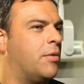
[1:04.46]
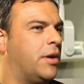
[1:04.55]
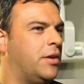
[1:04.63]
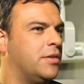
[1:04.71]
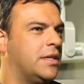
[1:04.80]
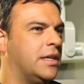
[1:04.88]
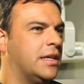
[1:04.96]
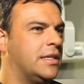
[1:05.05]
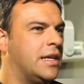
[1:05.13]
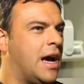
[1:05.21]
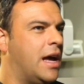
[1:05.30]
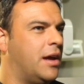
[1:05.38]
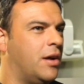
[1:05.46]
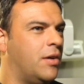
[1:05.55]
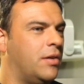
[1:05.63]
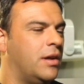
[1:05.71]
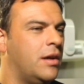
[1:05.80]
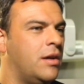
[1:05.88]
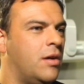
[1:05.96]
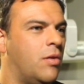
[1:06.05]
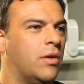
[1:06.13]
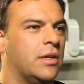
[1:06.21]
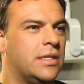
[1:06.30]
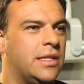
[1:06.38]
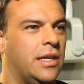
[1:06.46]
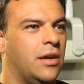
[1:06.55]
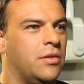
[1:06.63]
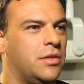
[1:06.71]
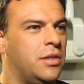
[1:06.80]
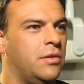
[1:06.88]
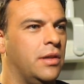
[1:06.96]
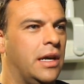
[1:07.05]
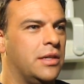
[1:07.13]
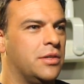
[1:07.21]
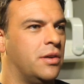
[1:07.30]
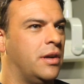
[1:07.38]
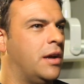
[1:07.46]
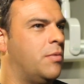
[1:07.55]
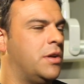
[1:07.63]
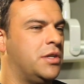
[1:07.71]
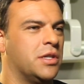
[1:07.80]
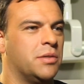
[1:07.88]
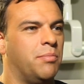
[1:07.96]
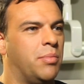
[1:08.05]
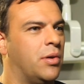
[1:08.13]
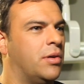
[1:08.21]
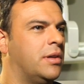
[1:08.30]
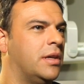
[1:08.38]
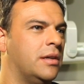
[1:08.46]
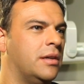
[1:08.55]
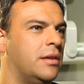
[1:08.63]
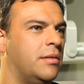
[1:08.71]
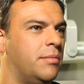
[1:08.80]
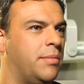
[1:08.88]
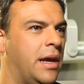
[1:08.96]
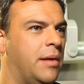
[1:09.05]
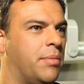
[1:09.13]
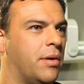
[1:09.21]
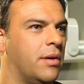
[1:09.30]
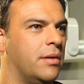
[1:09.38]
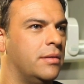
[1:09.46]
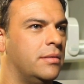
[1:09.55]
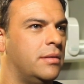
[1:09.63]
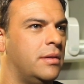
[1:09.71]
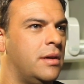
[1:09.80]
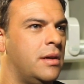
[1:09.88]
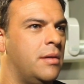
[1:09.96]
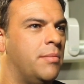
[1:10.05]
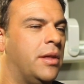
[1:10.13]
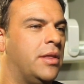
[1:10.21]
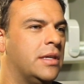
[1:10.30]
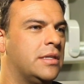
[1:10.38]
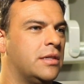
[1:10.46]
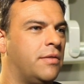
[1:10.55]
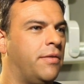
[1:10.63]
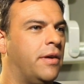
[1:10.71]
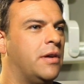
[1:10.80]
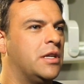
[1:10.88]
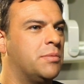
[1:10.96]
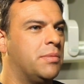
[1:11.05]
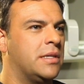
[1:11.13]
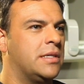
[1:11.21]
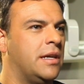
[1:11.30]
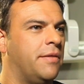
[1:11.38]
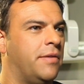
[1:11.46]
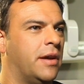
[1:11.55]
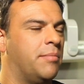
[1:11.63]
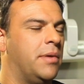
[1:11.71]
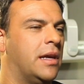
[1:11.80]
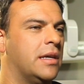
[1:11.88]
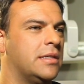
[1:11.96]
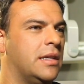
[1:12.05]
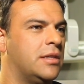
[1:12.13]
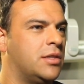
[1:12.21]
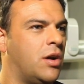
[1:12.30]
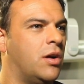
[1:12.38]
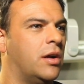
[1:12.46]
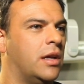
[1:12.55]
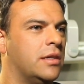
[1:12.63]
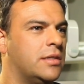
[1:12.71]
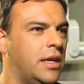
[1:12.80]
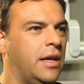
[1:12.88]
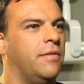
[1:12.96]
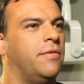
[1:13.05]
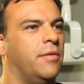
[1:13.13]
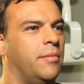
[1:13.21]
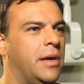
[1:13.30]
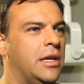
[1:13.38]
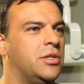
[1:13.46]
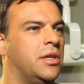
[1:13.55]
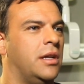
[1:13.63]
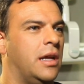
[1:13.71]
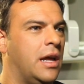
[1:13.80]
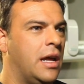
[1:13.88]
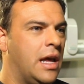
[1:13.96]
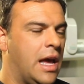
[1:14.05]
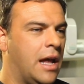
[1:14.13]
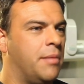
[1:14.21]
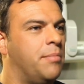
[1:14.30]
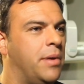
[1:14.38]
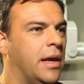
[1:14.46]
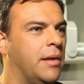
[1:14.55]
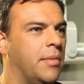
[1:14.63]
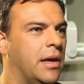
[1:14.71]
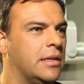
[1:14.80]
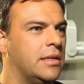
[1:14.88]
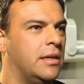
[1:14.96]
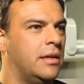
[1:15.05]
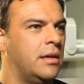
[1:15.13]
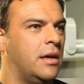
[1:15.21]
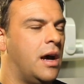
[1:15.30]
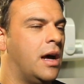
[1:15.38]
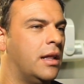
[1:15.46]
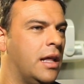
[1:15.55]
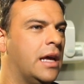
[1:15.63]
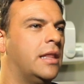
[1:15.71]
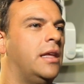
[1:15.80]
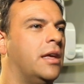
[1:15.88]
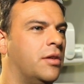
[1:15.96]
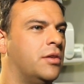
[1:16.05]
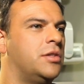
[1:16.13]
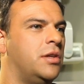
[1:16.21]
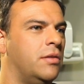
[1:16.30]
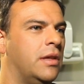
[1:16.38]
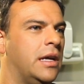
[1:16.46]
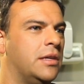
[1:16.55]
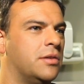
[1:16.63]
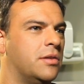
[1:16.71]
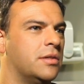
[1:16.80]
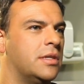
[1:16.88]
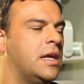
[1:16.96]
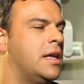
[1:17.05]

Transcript: were using a diode or a CO2 laser, it would just burn the paper. But this is very specific because it targets inflammation and pigment, unlike the other two lasers.